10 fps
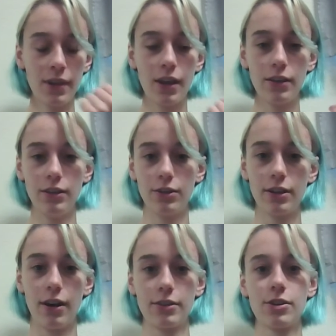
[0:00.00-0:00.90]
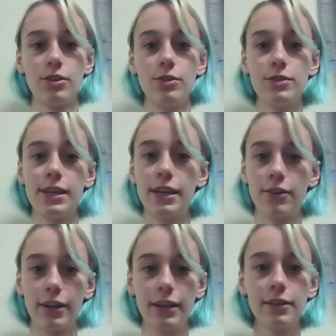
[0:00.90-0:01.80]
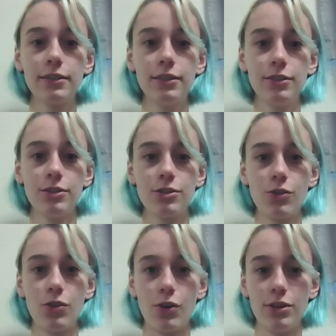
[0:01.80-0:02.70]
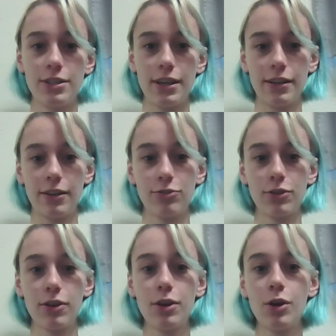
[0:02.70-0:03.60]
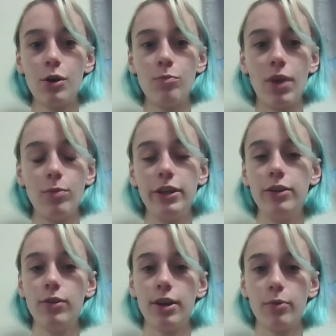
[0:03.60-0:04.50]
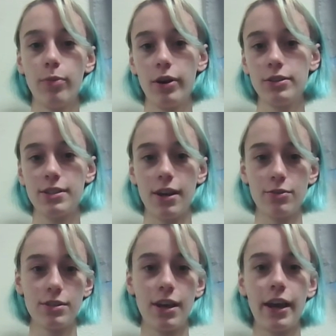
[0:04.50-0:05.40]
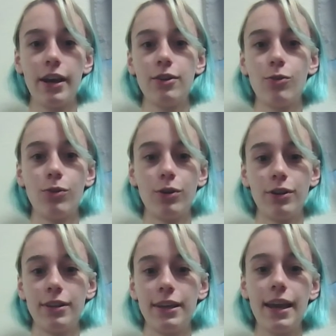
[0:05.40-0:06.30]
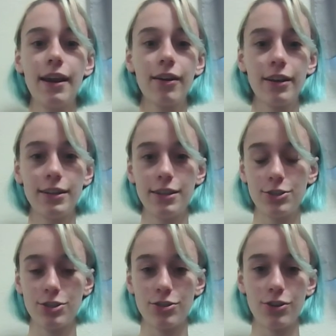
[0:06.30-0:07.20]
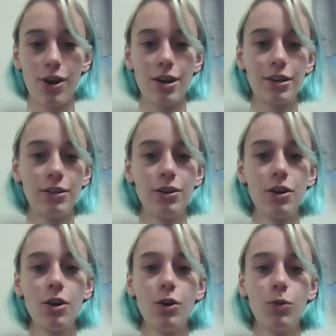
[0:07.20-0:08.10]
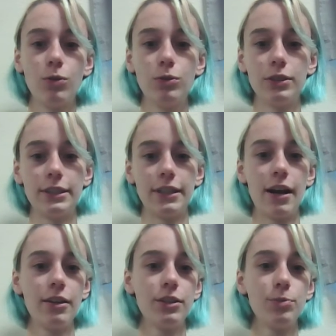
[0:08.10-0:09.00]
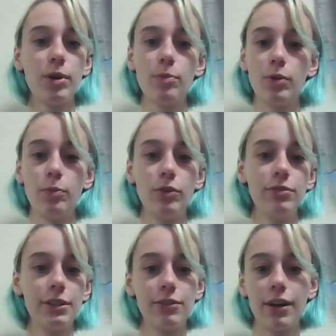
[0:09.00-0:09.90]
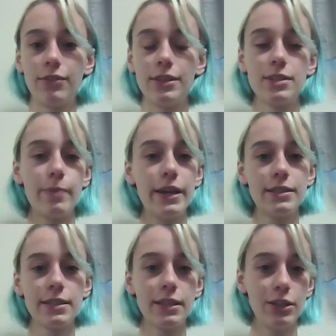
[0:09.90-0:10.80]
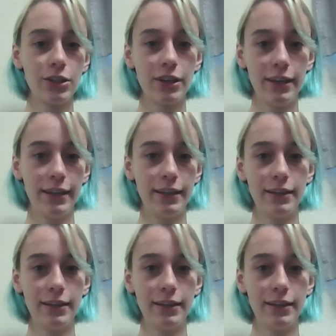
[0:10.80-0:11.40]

You can also use hearing, so noticing if maybe you hear birds outside, or the air conditioner on, or other people moving around the space that you're in.